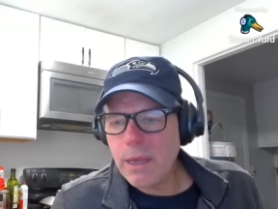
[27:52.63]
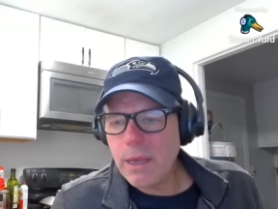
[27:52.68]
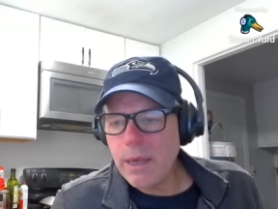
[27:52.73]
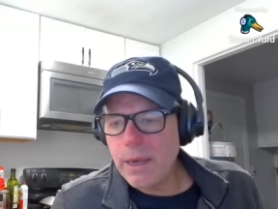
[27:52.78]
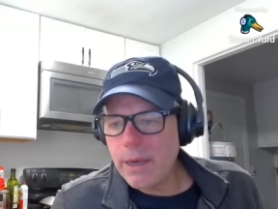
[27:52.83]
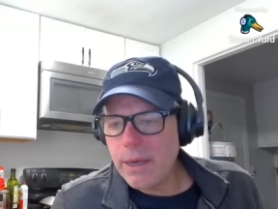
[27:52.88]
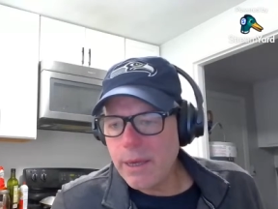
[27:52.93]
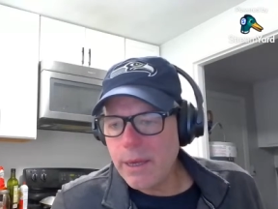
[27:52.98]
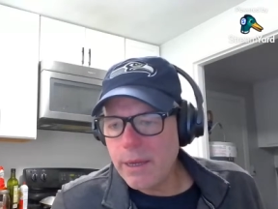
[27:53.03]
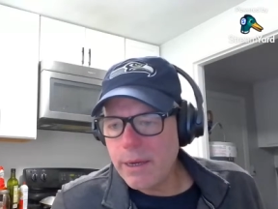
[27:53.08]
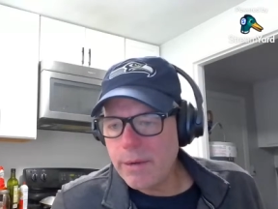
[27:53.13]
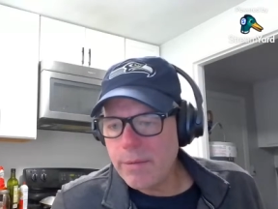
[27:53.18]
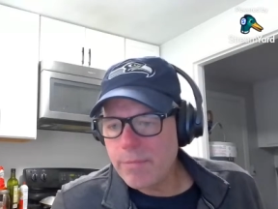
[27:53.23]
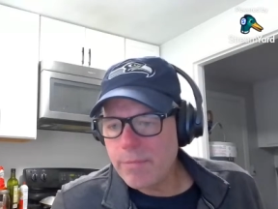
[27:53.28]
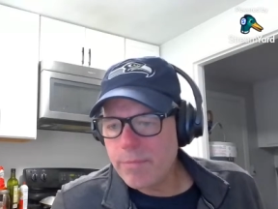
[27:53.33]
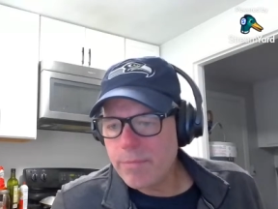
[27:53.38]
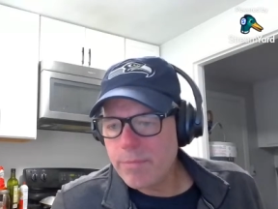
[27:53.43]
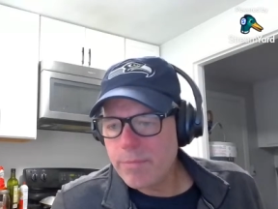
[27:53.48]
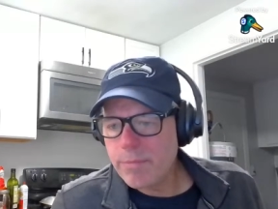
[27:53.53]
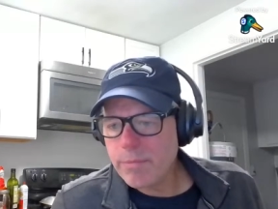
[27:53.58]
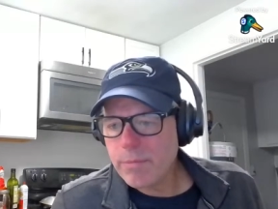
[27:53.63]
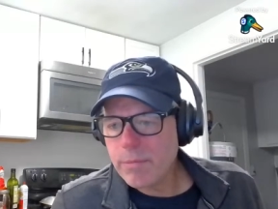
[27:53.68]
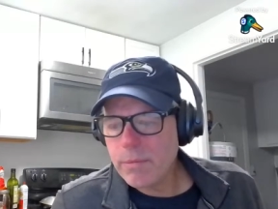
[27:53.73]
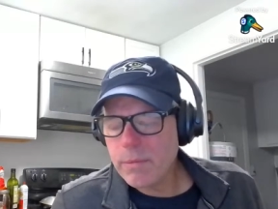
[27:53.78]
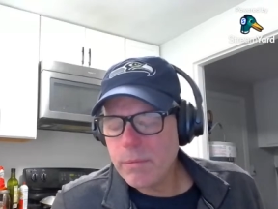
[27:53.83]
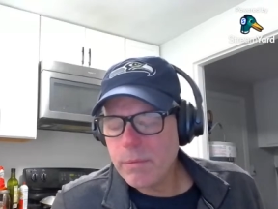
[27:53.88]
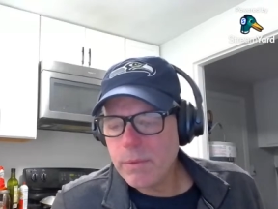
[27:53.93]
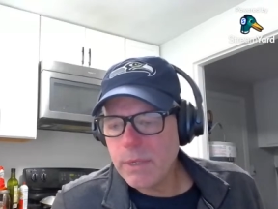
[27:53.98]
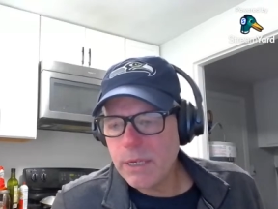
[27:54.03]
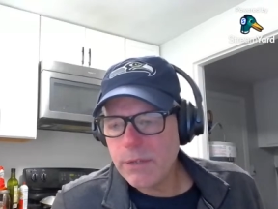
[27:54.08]
And
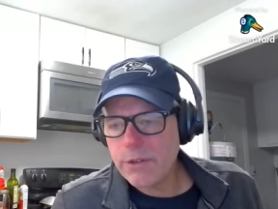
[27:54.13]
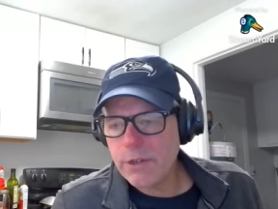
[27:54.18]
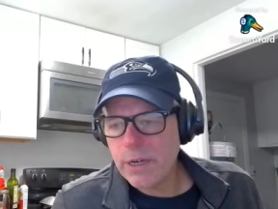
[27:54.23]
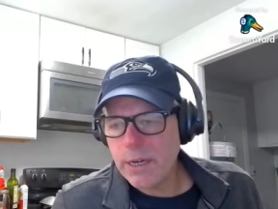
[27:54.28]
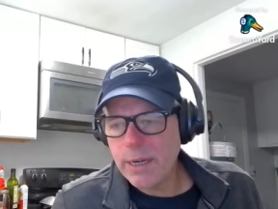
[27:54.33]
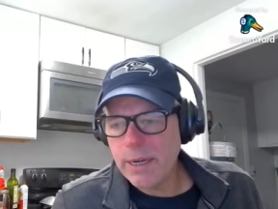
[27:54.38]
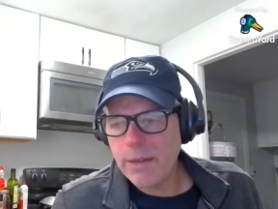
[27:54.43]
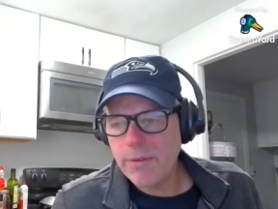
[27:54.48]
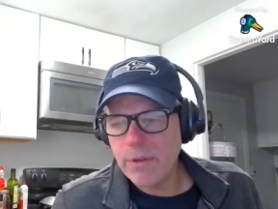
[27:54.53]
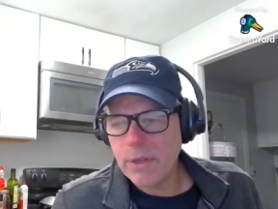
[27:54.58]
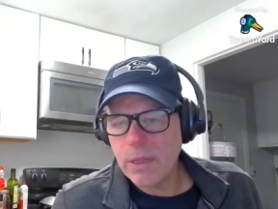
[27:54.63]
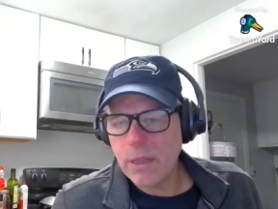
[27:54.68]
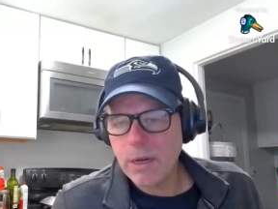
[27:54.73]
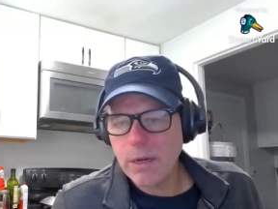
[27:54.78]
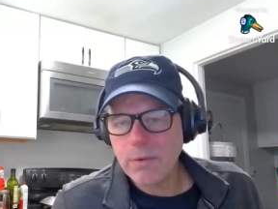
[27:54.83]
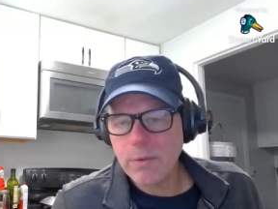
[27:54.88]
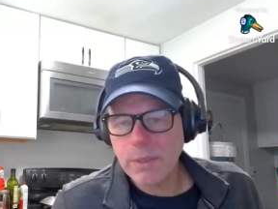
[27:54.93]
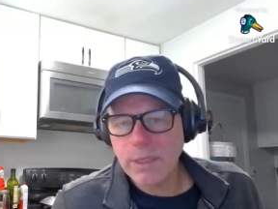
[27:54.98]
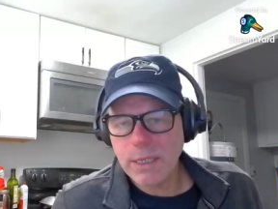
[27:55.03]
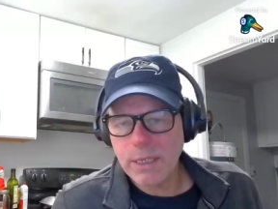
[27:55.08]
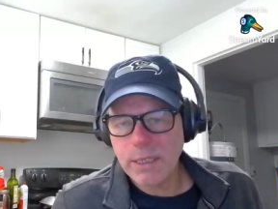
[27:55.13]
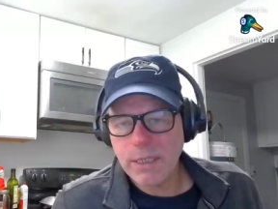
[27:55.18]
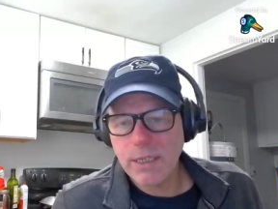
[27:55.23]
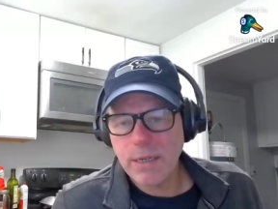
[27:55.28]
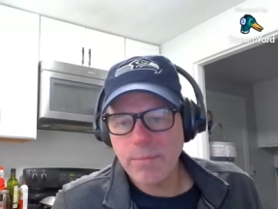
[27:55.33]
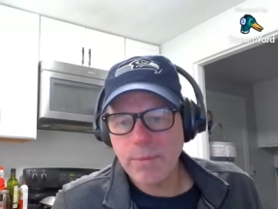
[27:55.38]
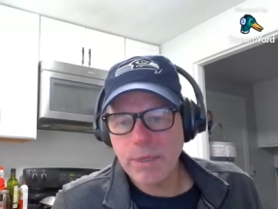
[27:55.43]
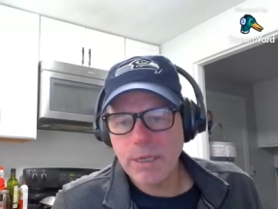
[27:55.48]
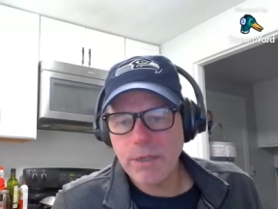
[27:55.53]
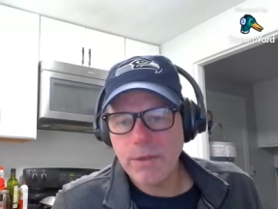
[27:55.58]
yesterday David Clark was going to
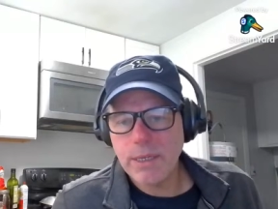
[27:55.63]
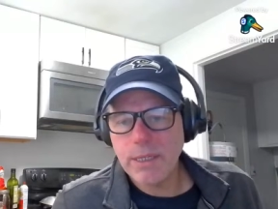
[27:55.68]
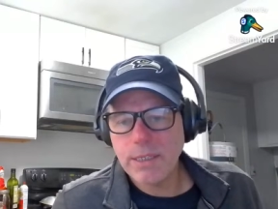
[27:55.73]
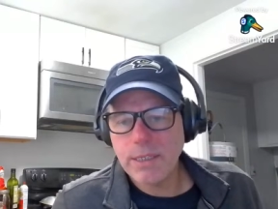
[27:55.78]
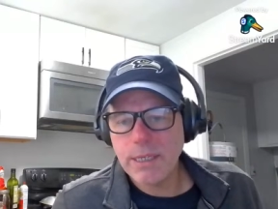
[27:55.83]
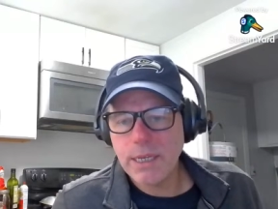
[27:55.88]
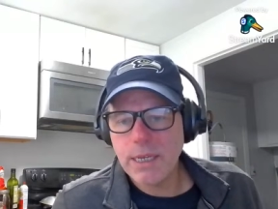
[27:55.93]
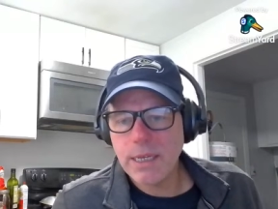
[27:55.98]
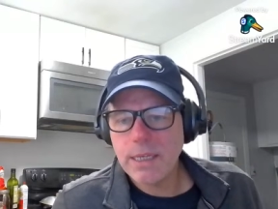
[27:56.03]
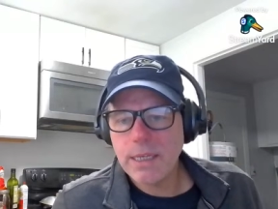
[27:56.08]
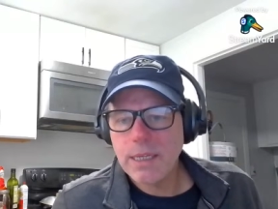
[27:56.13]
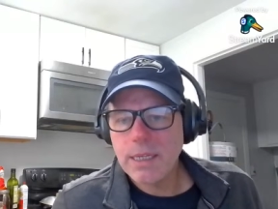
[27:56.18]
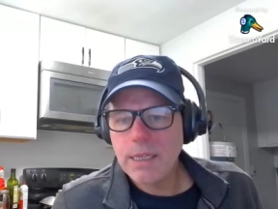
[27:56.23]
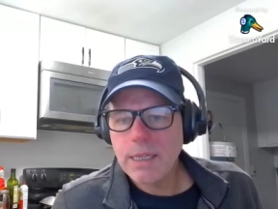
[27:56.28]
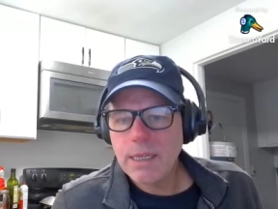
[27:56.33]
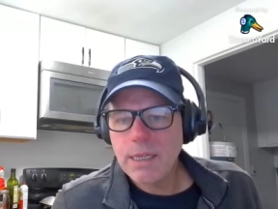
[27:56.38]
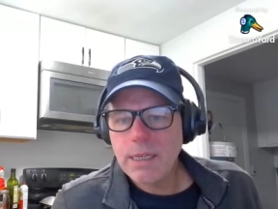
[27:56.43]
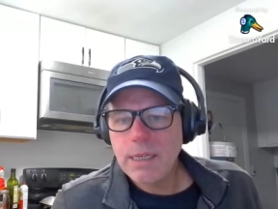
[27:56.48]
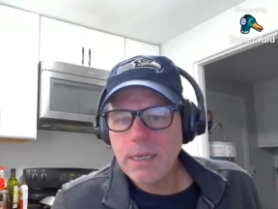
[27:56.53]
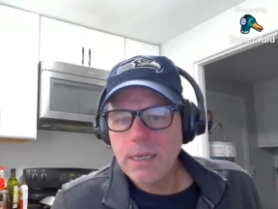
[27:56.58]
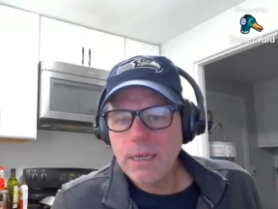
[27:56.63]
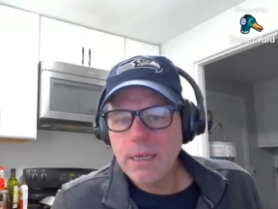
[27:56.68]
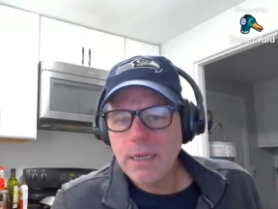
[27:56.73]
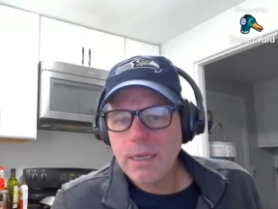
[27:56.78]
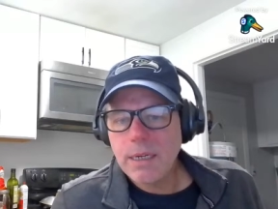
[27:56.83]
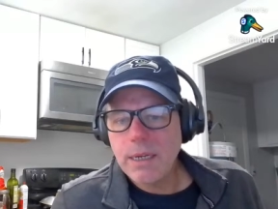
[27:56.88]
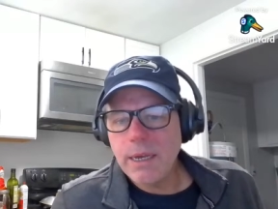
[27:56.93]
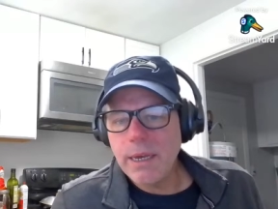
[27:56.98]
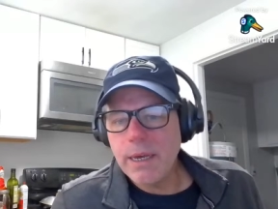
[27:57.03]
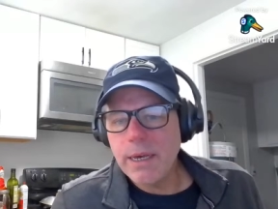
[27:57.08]
send me a new headset.
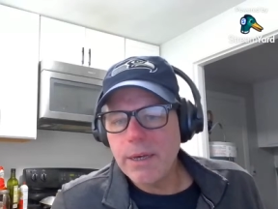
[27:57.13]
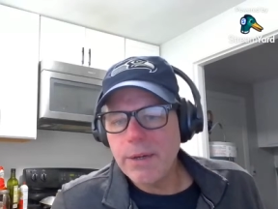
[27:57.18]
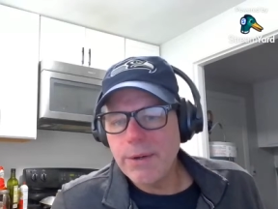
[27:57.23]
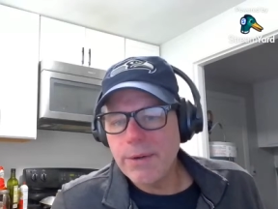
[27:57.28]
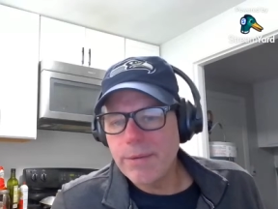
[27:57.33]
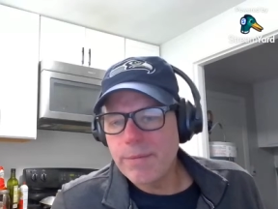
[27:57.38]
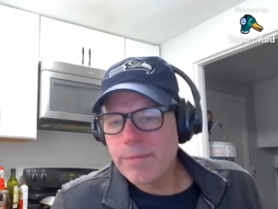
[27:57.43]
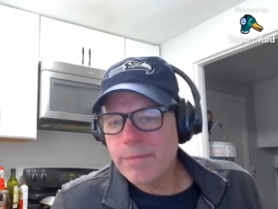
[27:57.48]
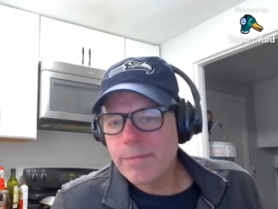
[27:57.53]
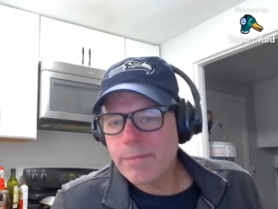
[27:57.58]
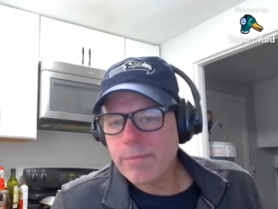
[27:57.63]
And